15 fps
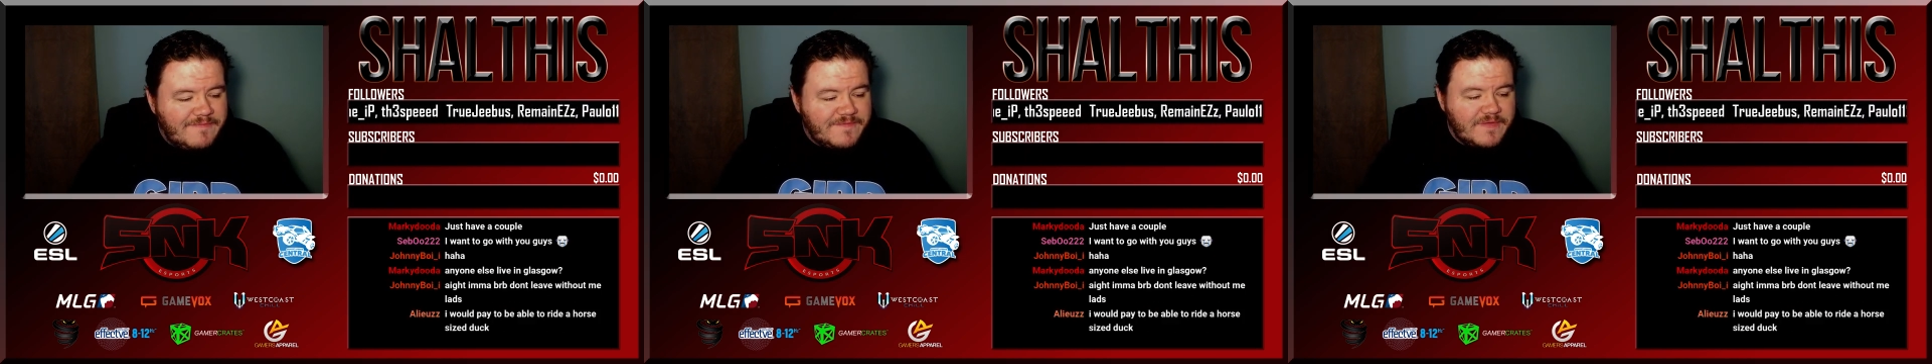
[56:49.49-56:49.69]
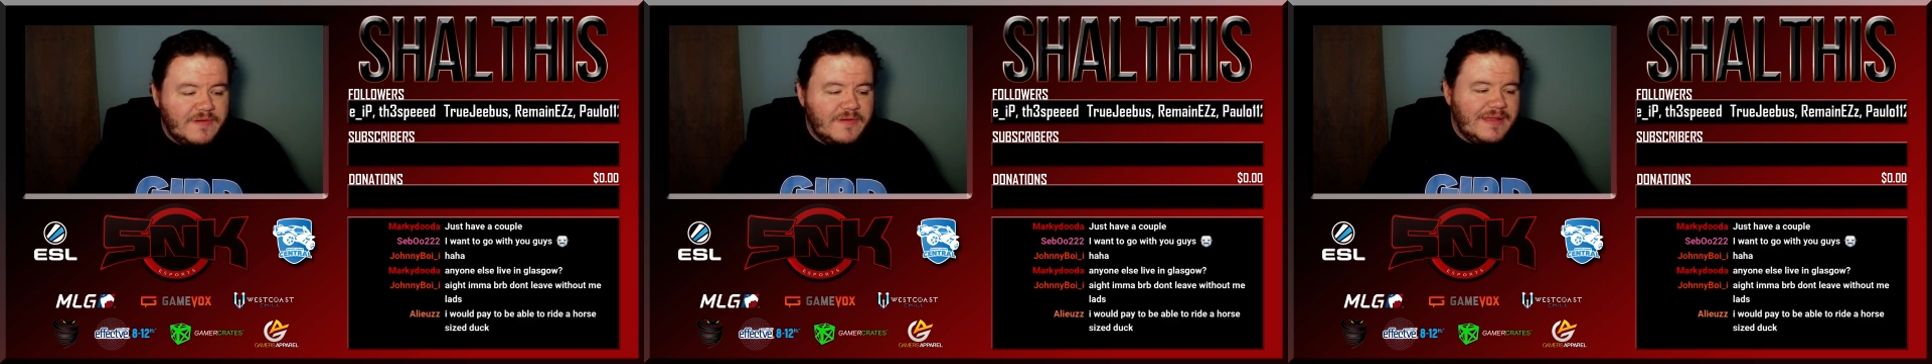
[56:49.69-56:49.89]

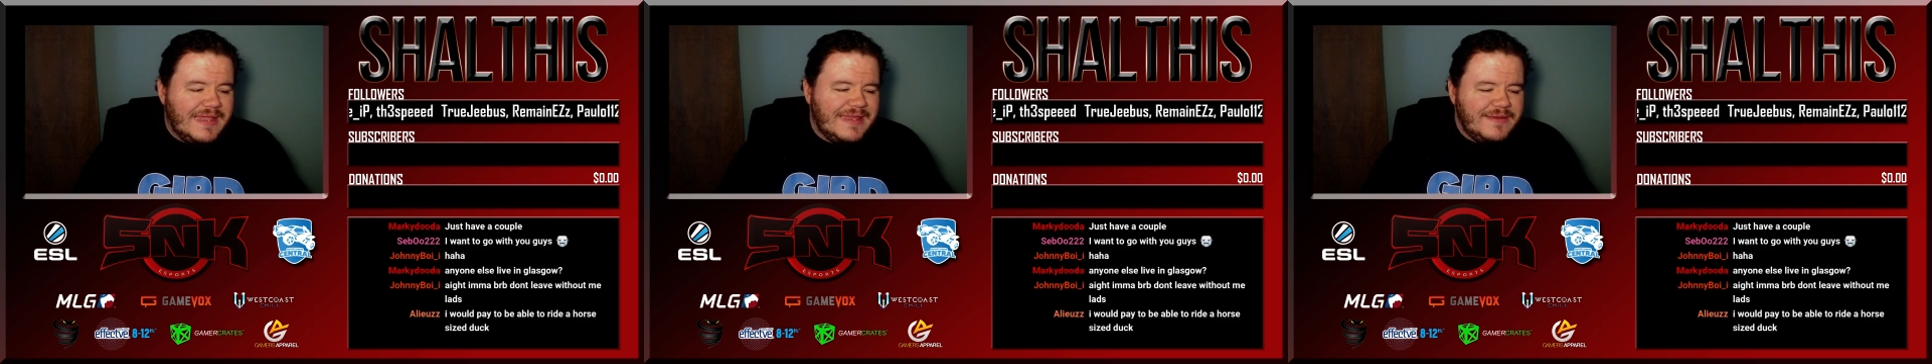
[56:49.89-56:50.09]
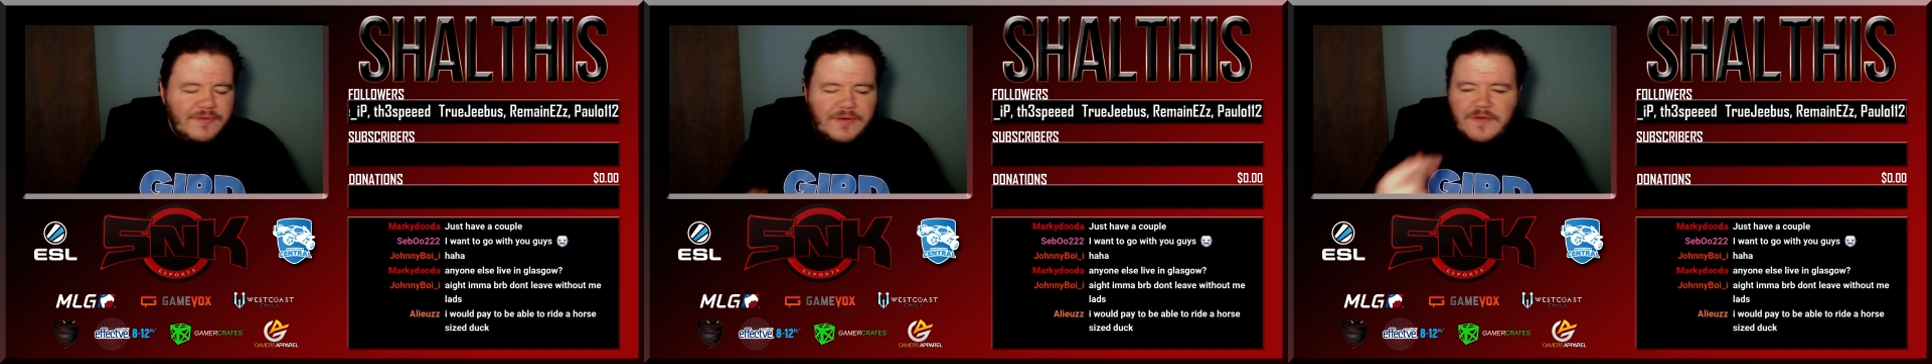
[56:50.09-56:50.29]

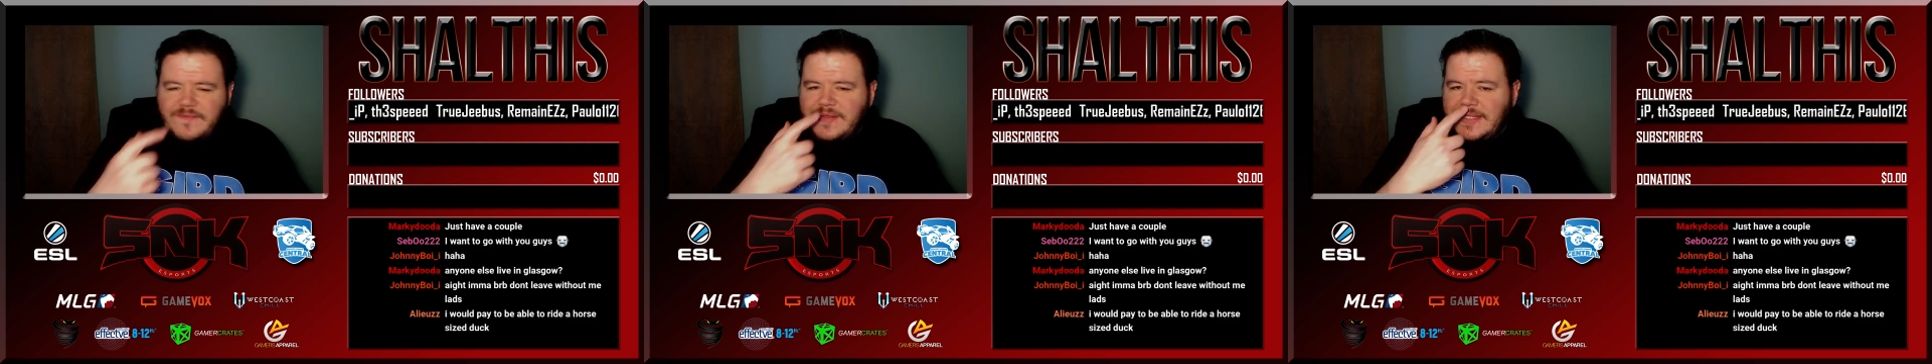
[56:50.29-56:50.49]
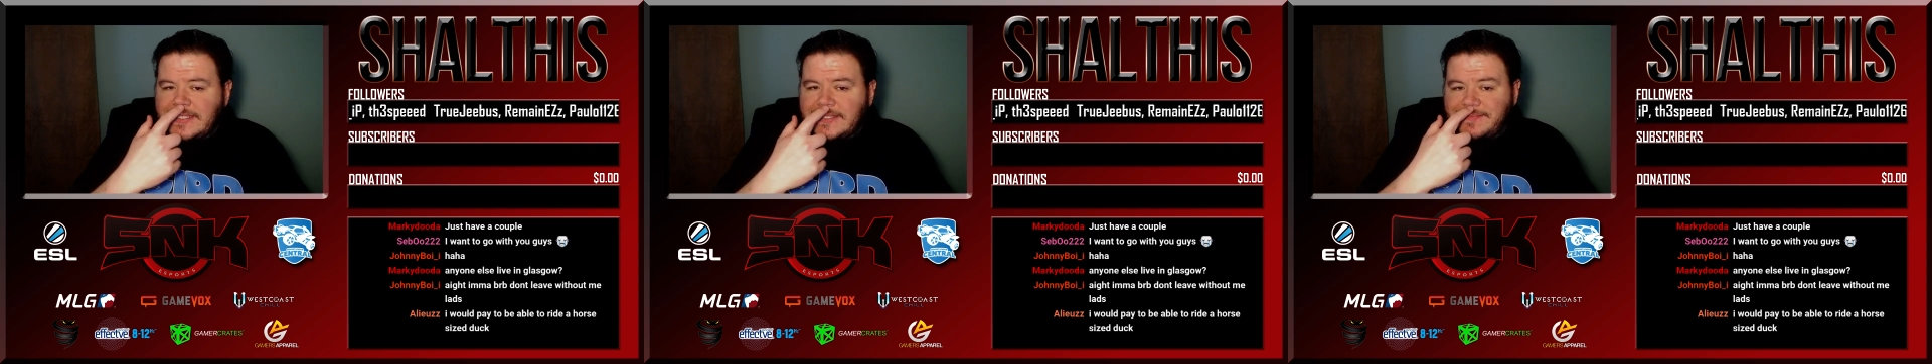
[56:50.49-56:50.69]
I don't know of
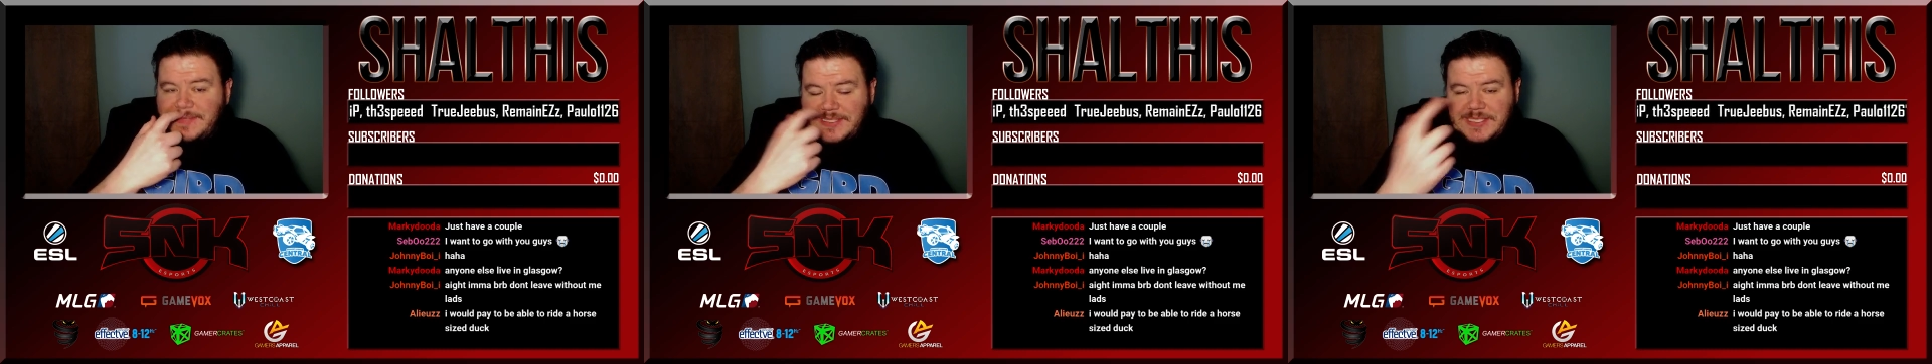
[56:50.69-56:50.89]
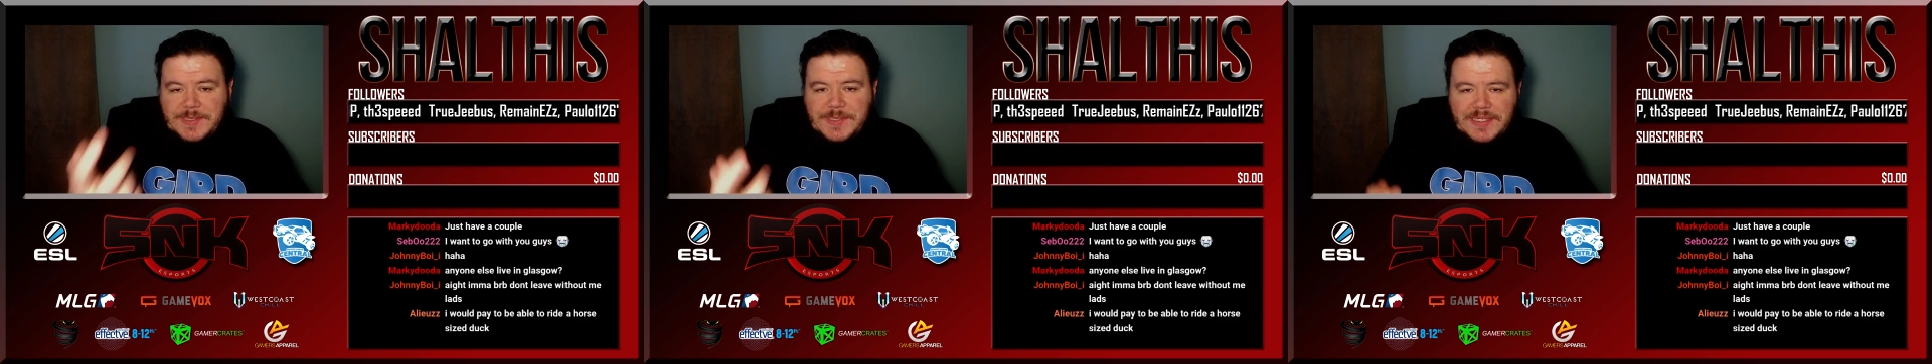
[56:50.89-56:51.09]
any
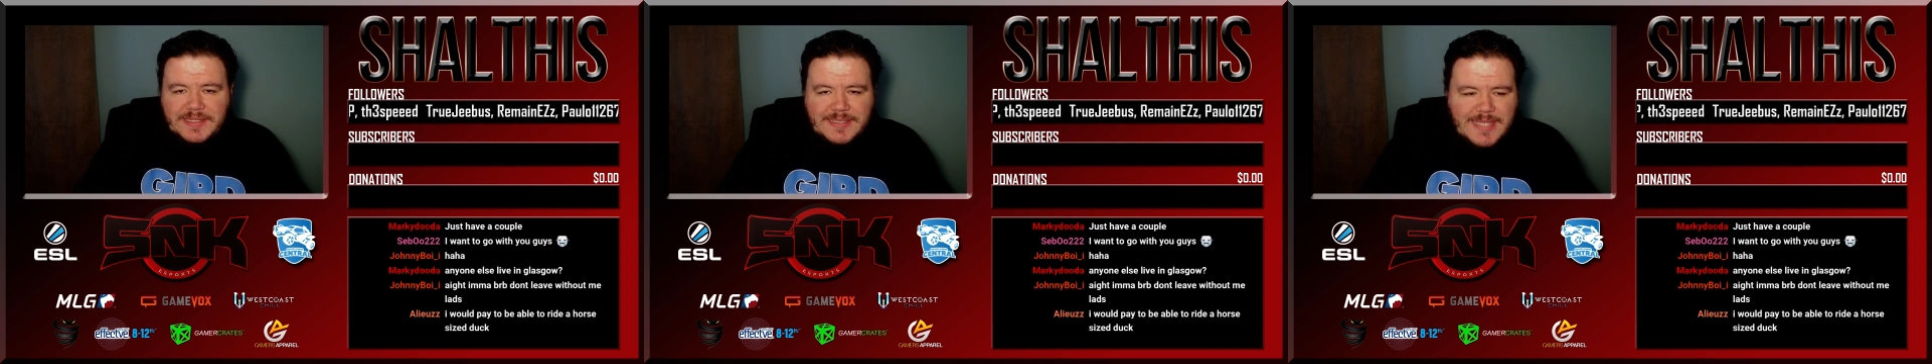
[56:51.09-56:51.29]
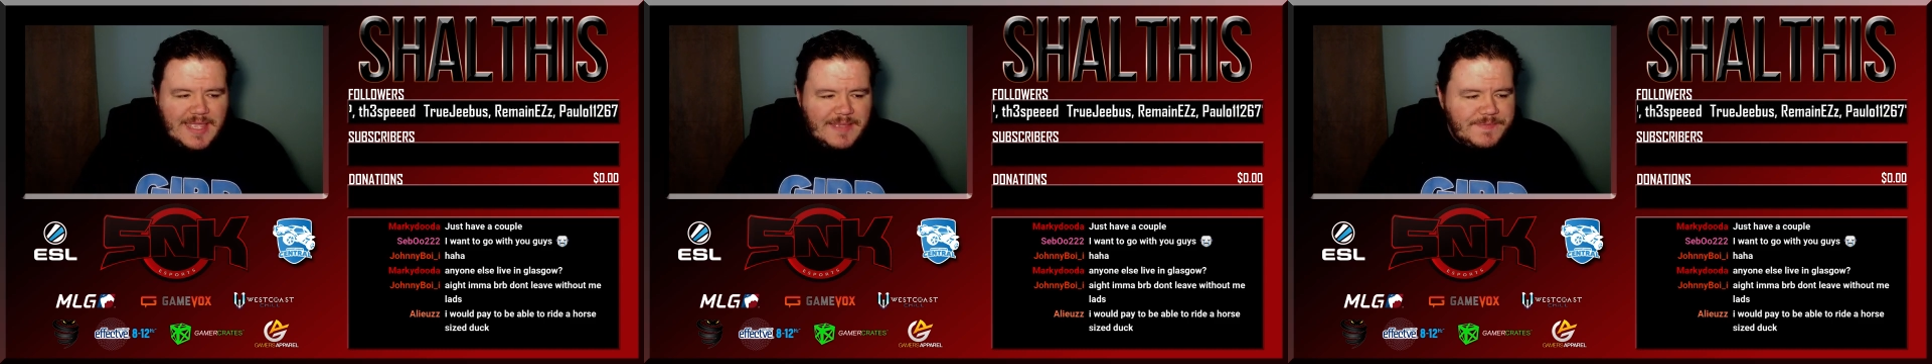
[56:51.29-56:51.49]

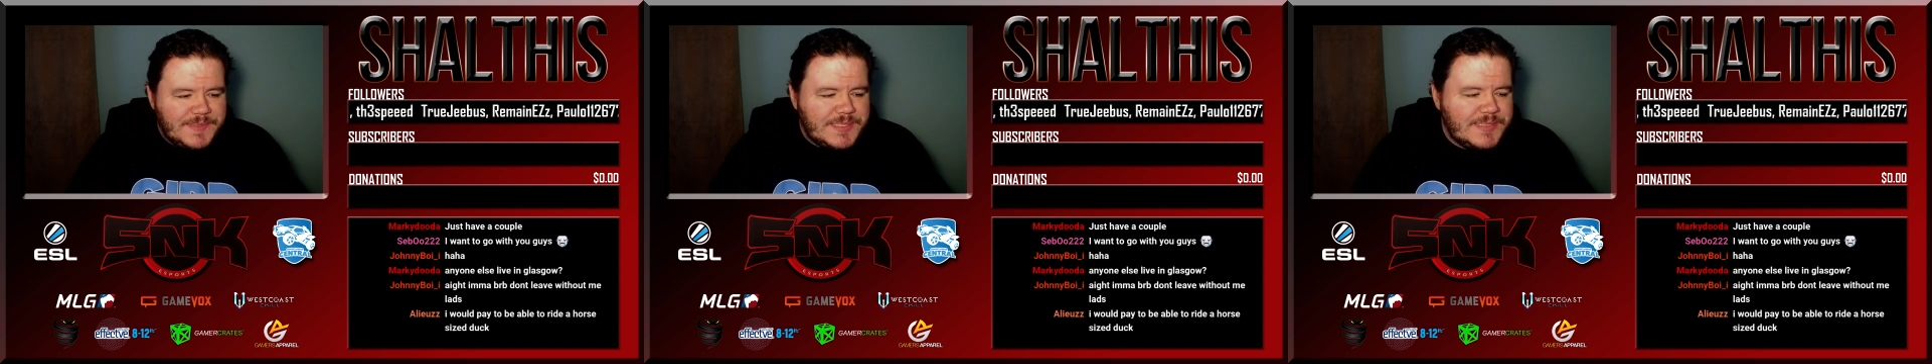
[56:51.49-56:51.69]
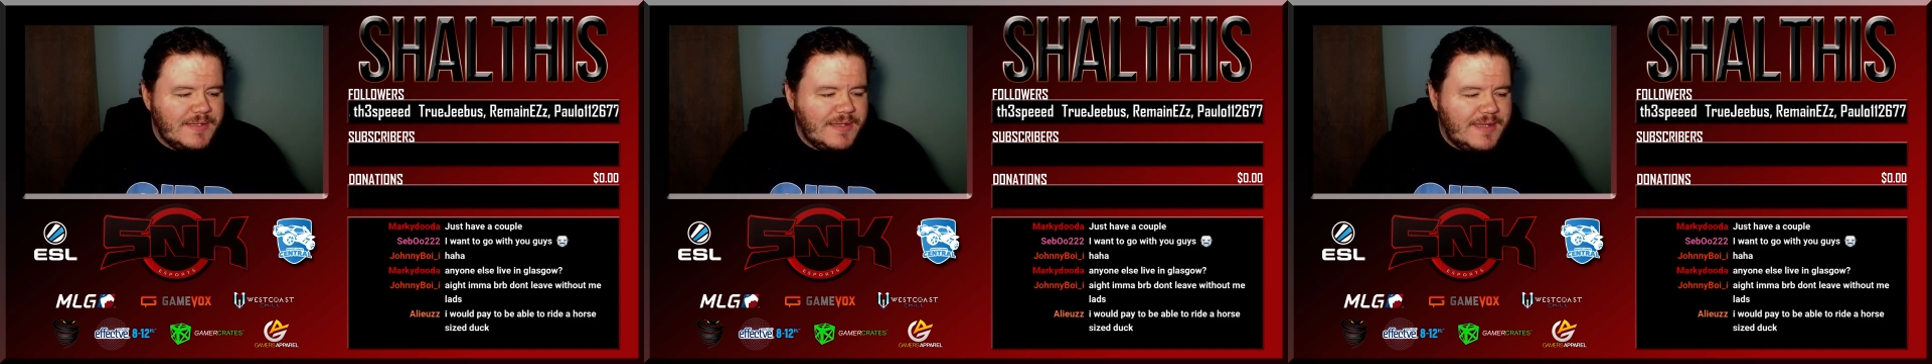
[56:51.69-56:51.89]
specific types.